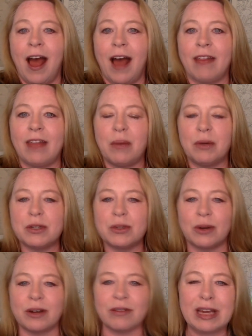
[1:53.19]
and they were
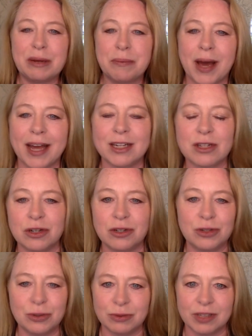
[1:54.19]
sort of in my
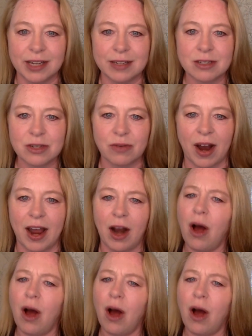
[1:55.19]
to-do list, right?